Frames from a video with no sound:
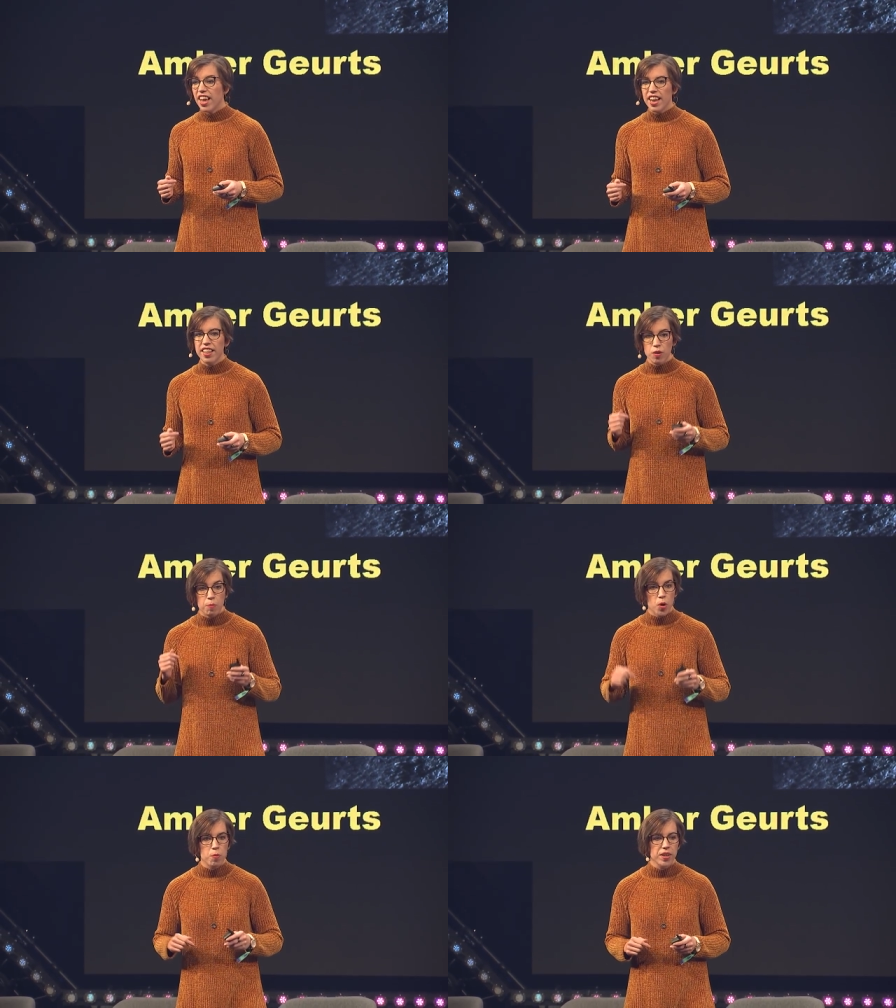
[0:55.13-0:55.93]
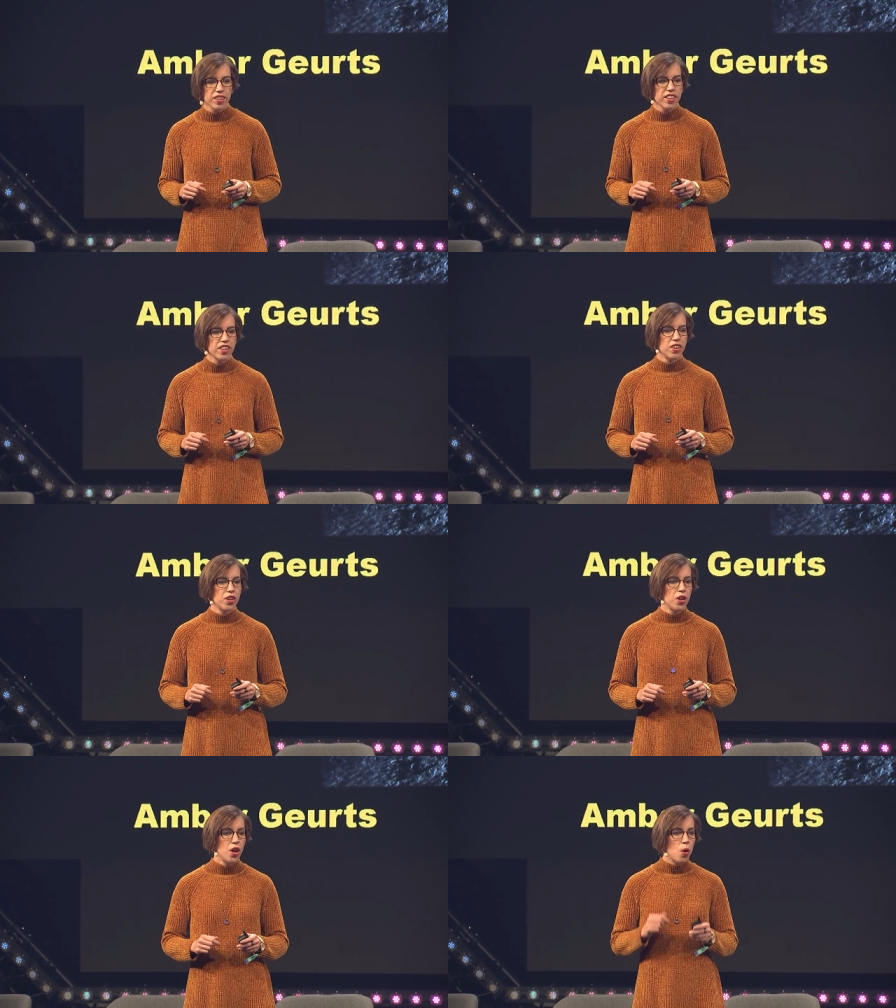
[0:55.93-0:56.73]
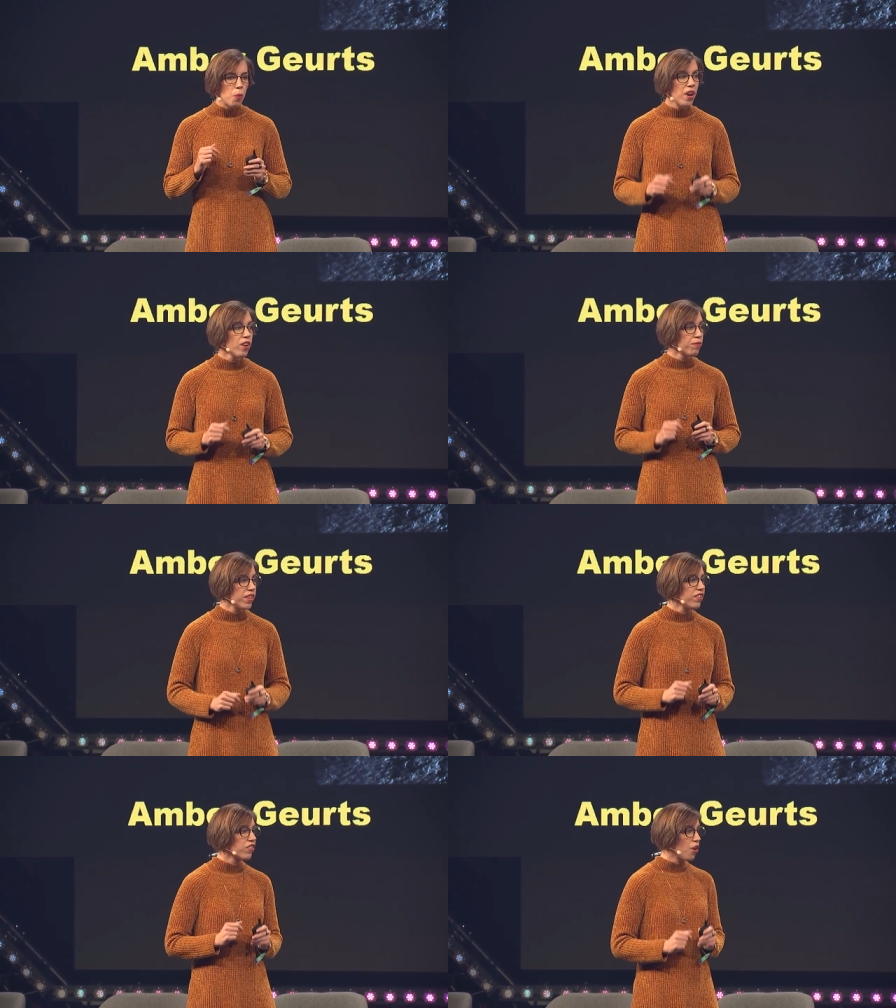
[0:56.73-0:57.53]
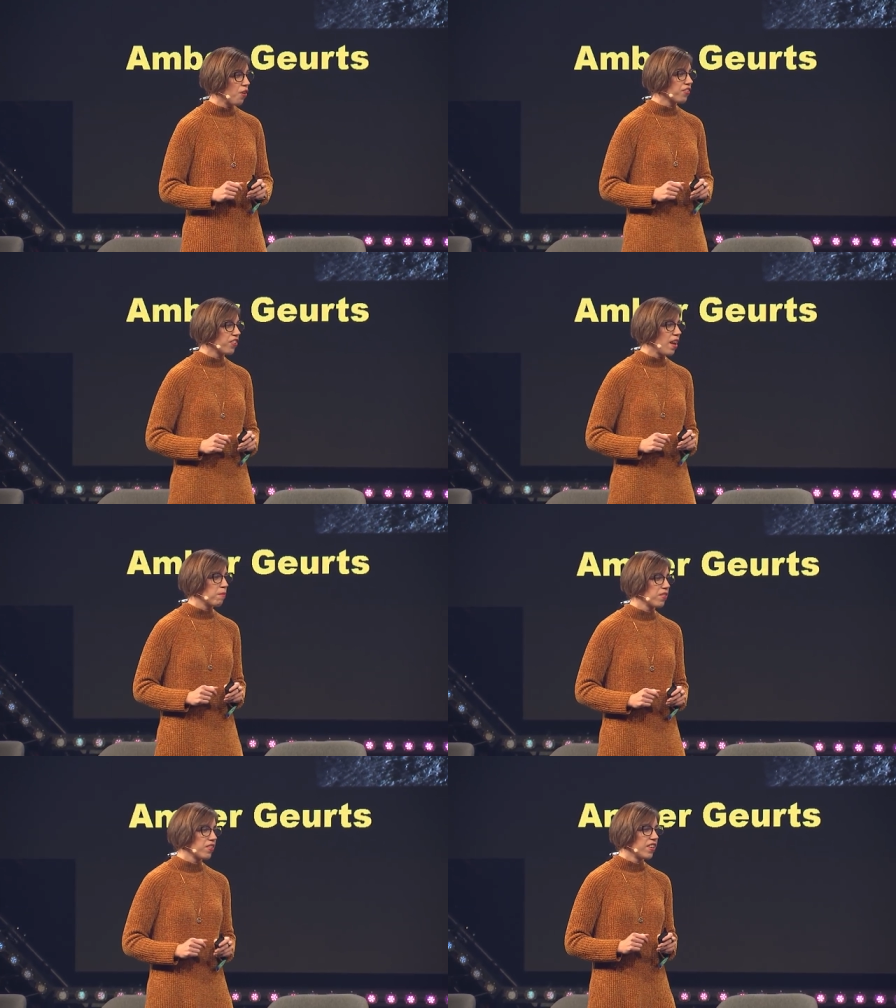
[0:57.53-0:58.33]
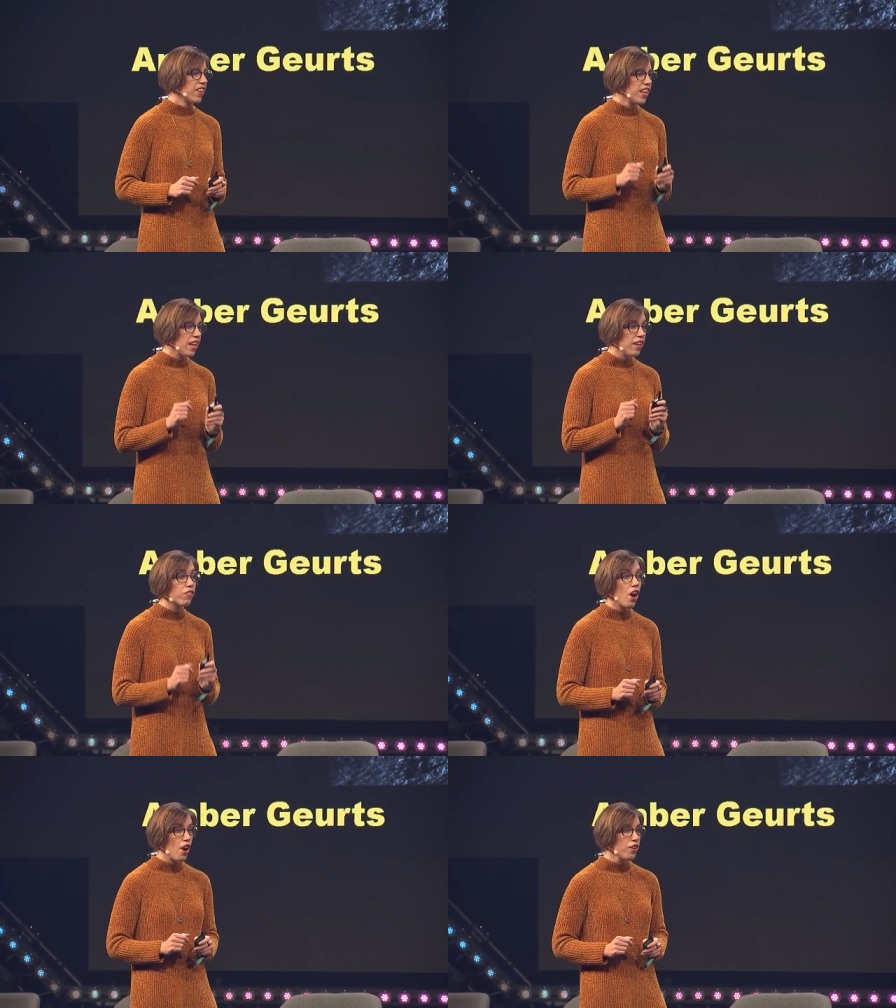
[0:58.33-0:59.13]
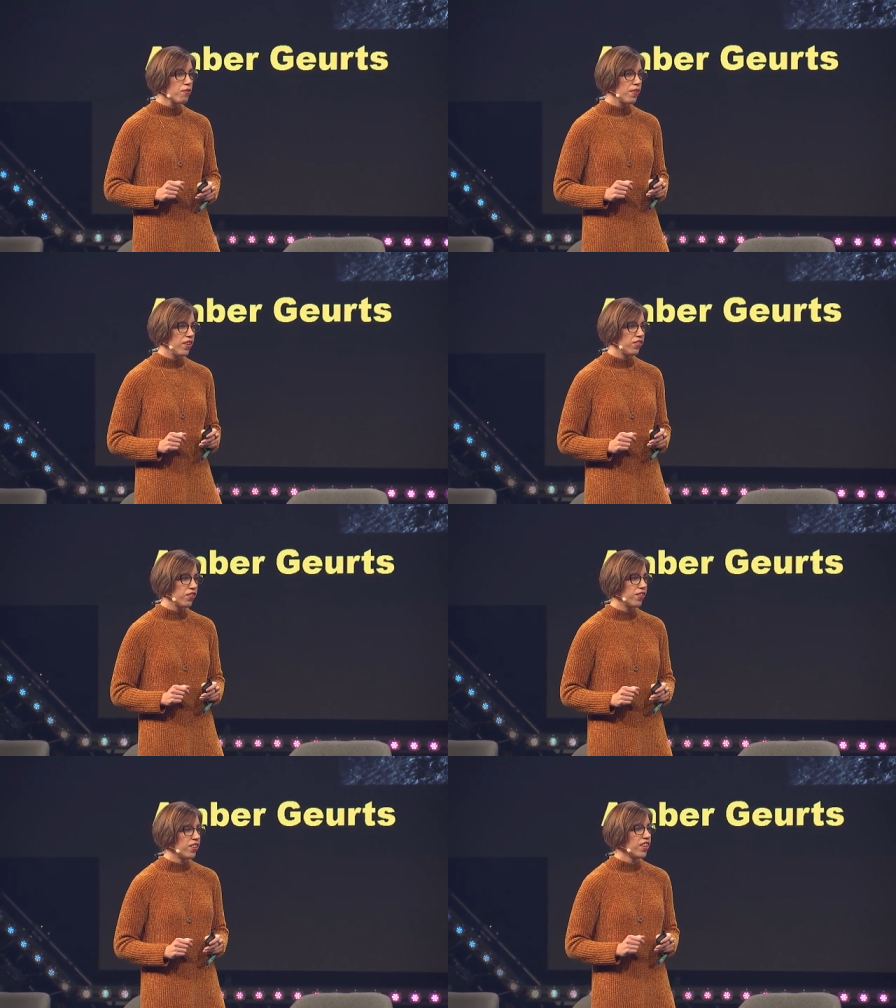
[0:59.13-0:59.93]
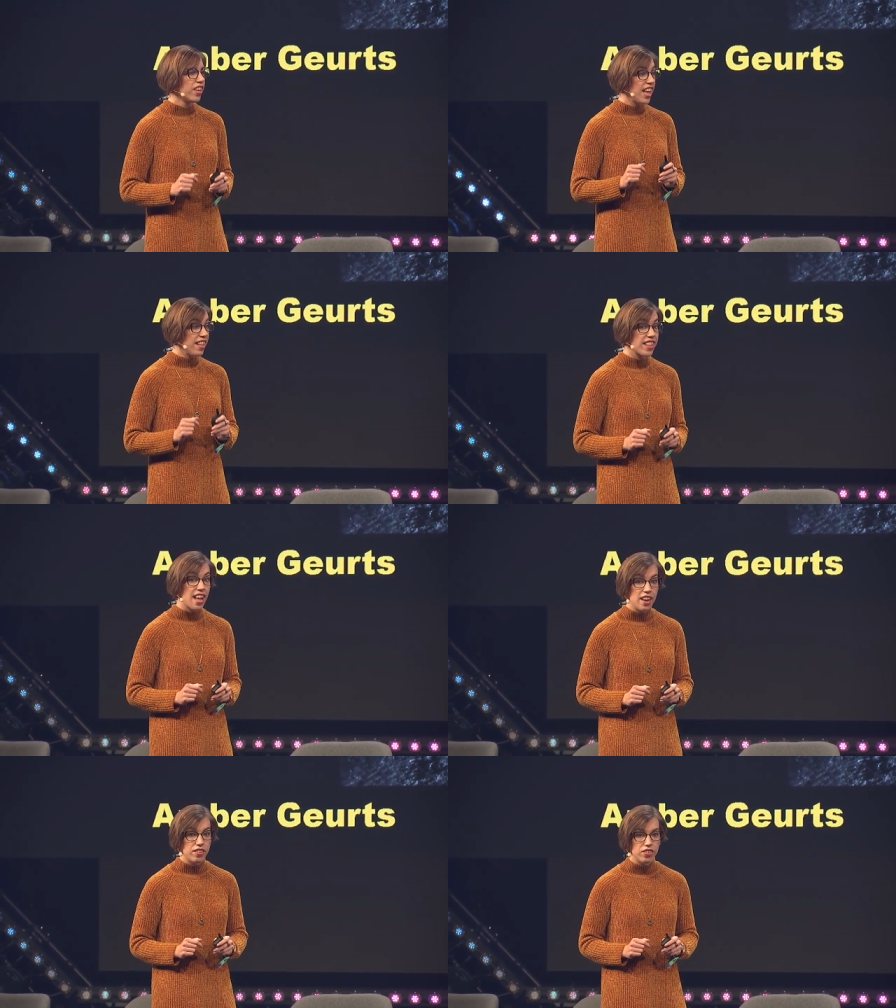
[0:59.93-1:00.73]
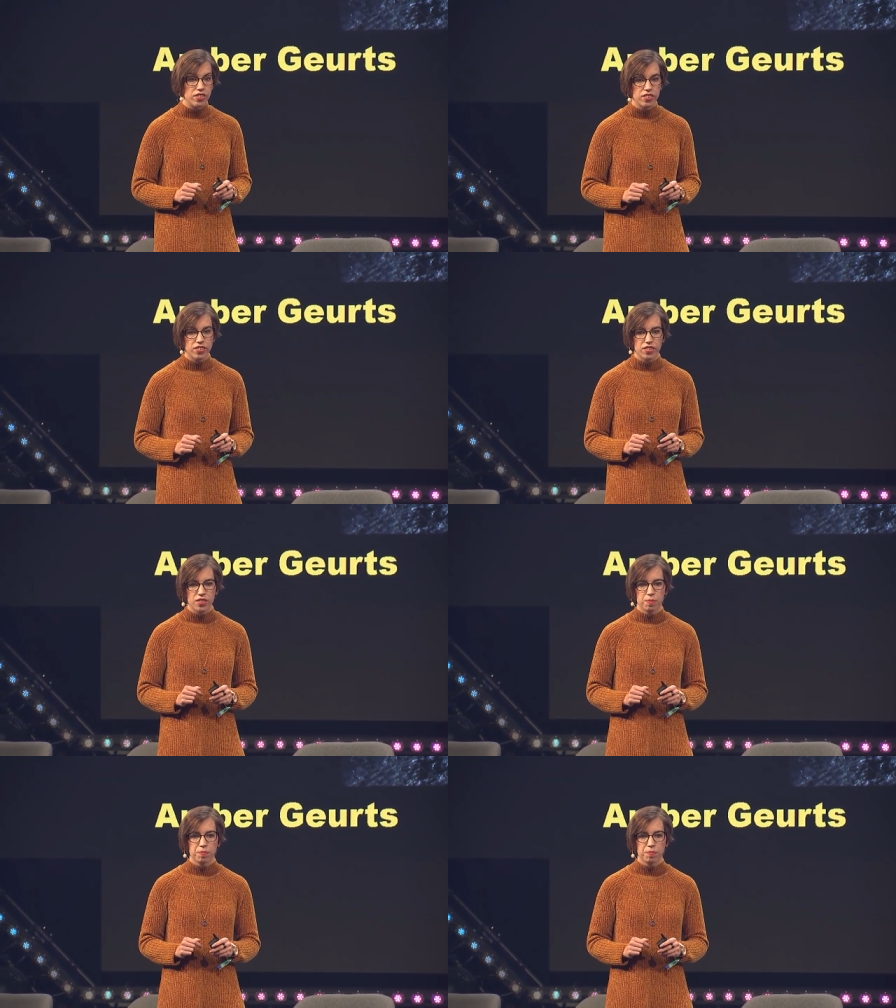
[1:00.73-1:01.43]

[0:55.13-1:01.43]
And at the moment, one of these concepts is artificial intelligence.